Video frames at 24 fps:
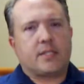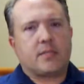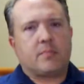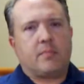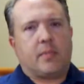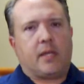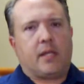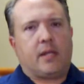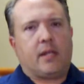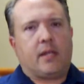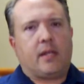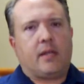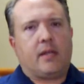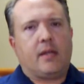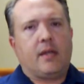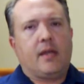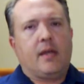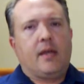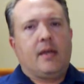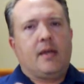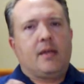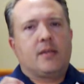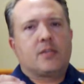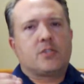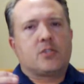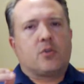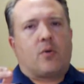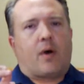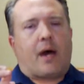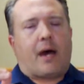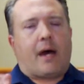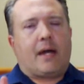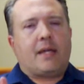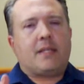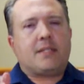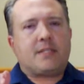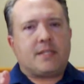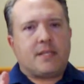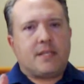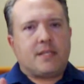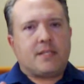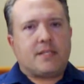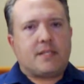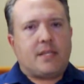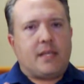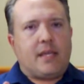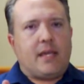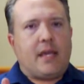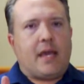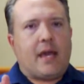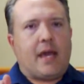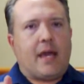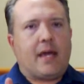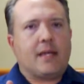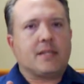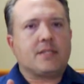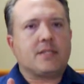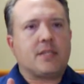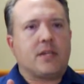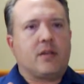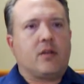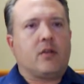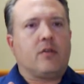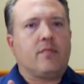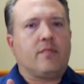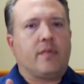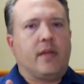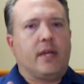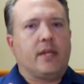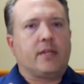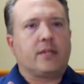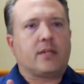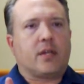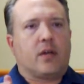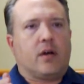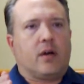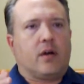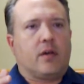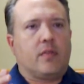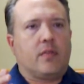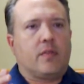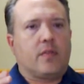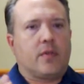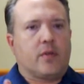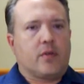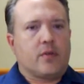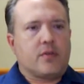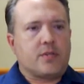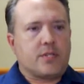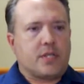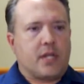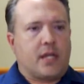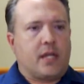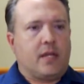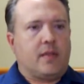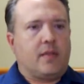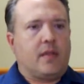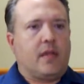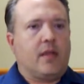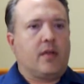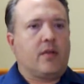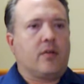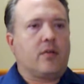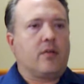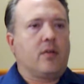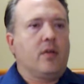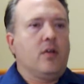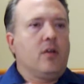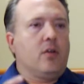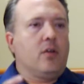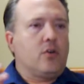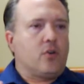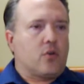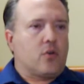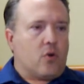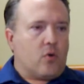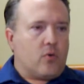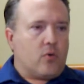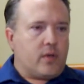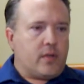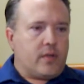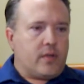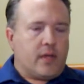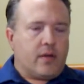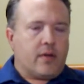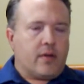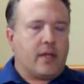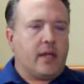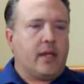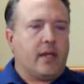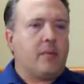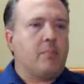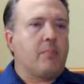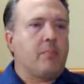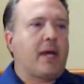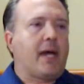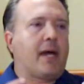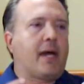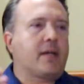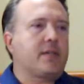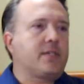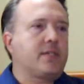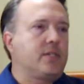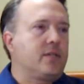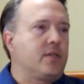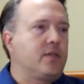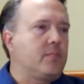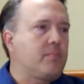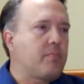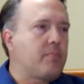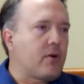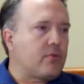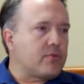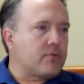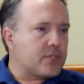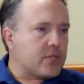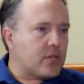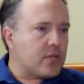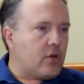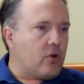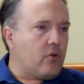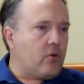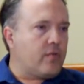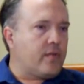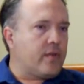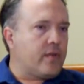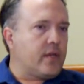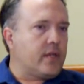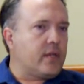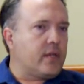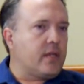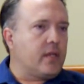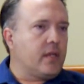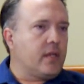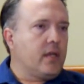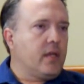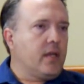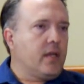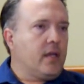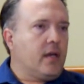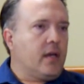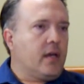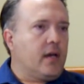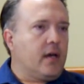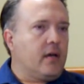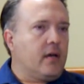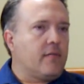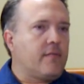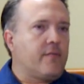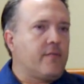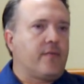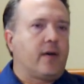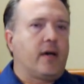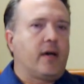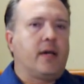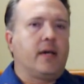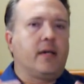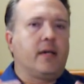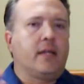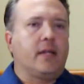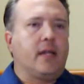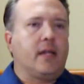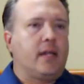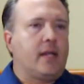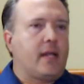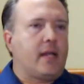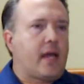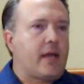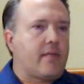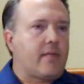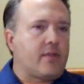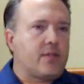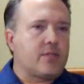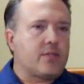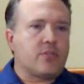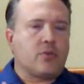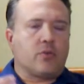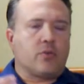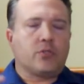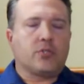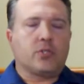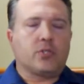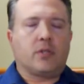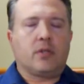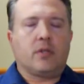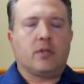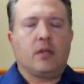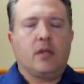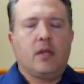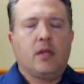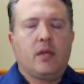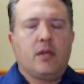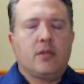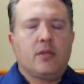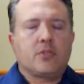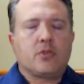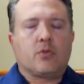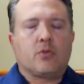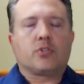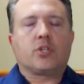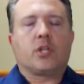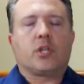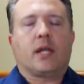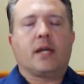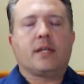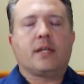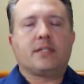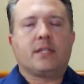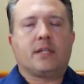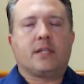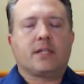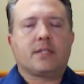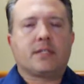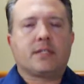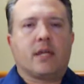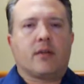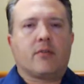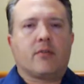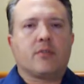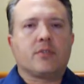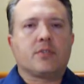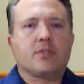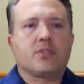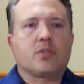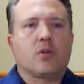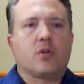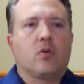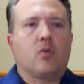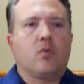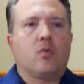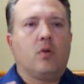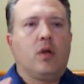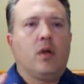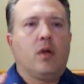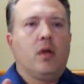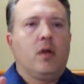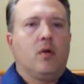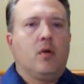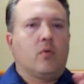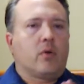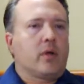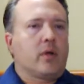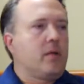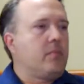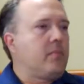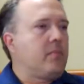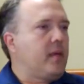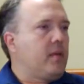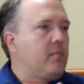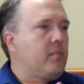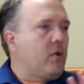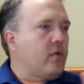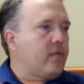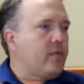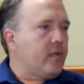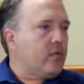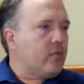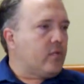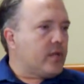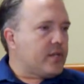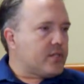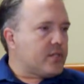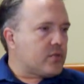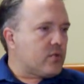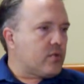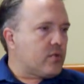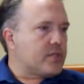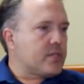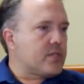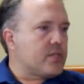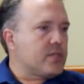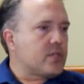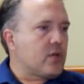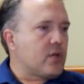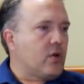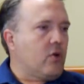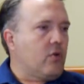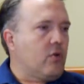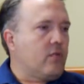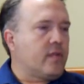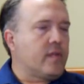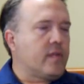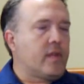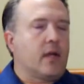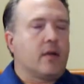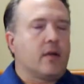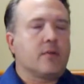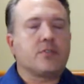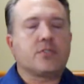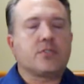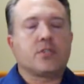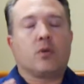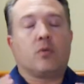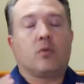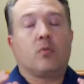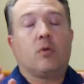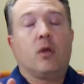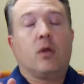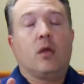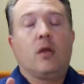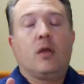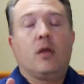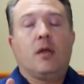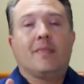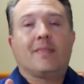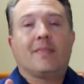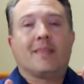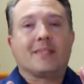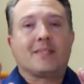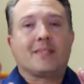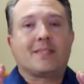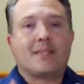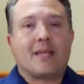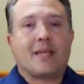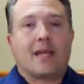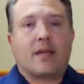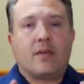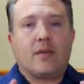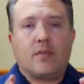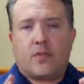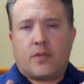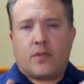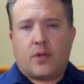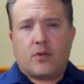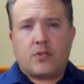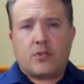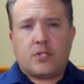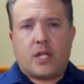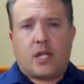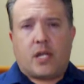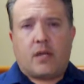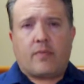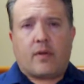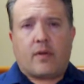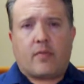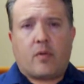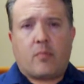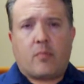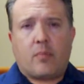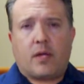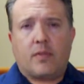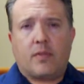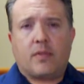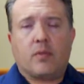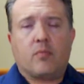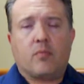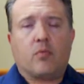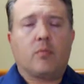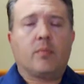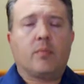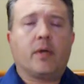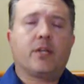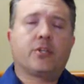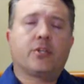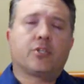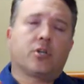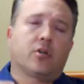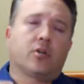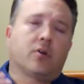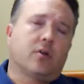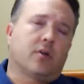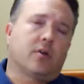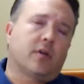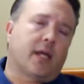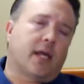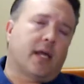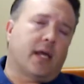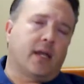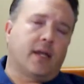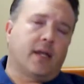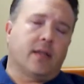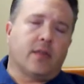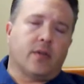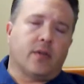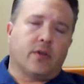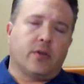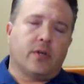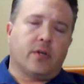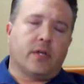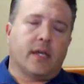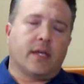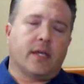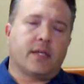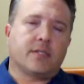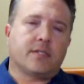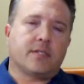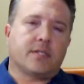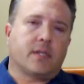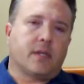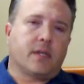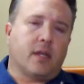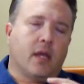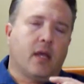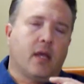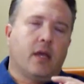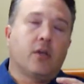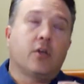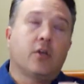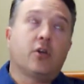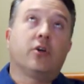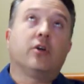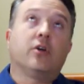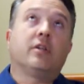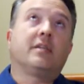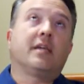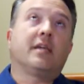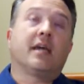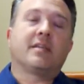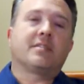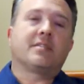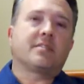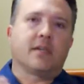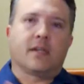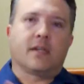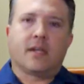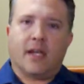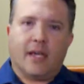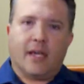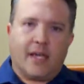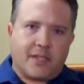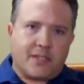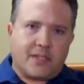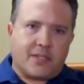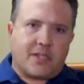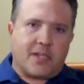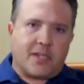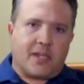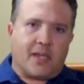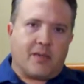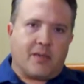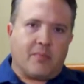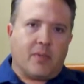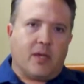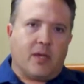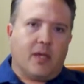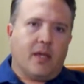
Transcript: meeting. So ICC has their event on Thursday, and they're growing. They're getting back to post-COVID fun and having socializing, et cetera. And so we're going to be moving resources over there. So the second Thursday of every month, and we'll make sure Hernan and the Good Day Sun Lakes team